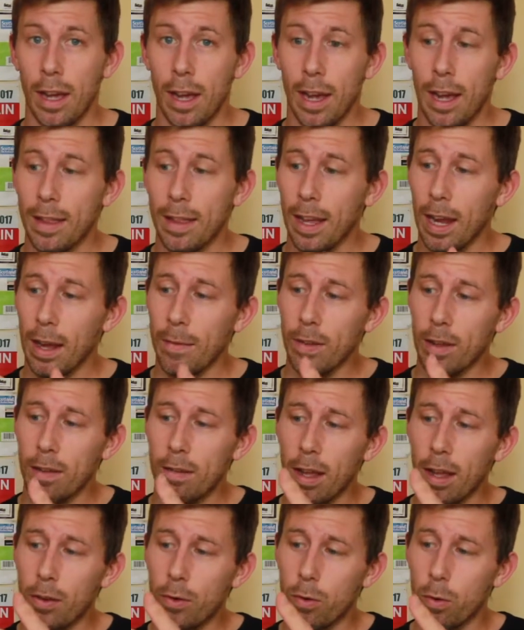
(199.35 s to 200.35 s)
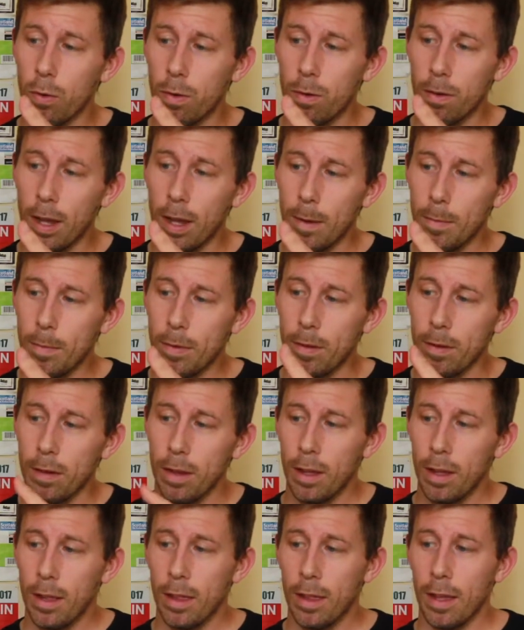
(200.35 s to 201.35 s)
and they have these central sips
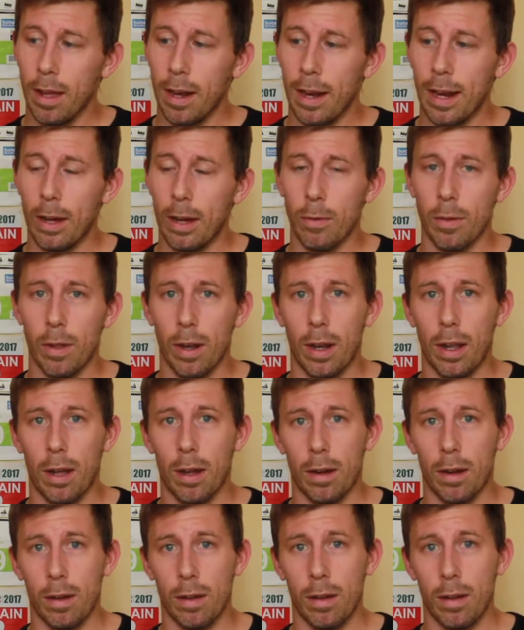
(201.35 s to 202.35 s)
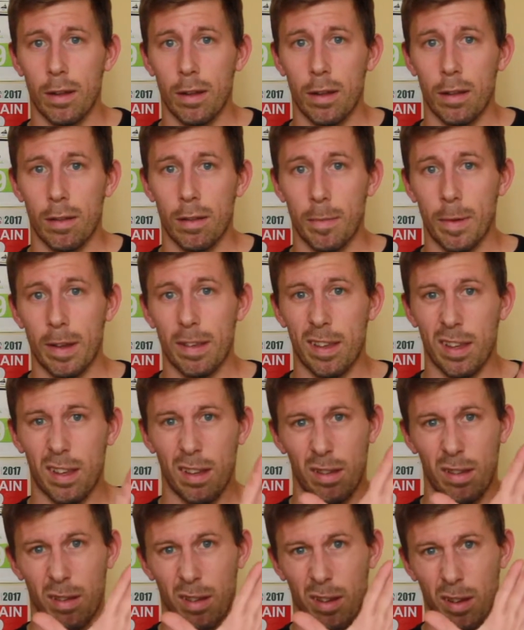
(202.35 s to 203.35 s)
that allow the lug to basically
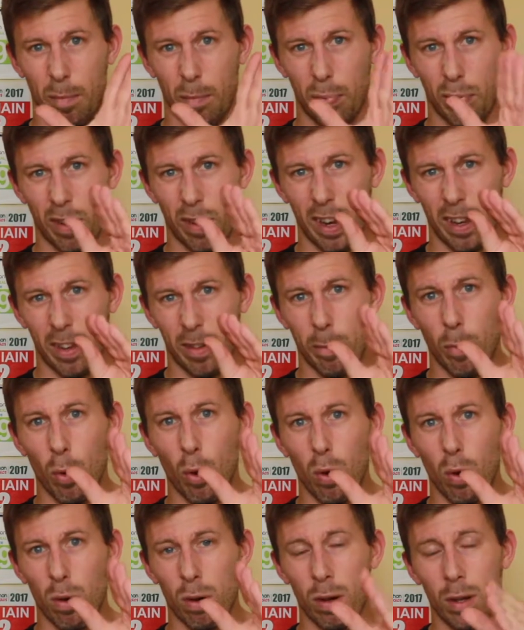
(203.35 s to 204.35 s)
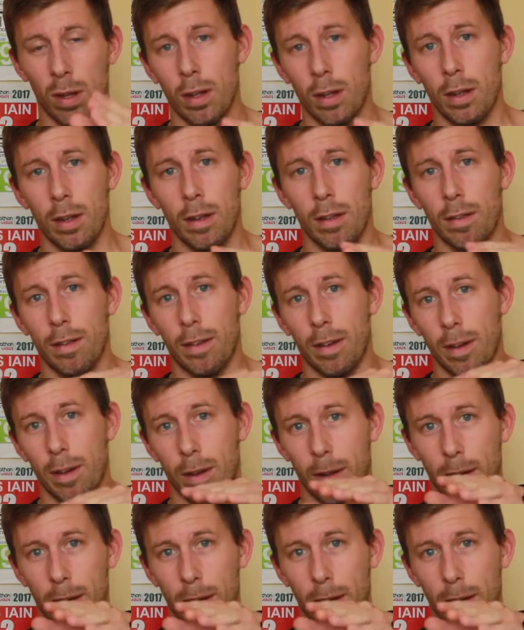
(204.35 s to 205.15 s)
compress more to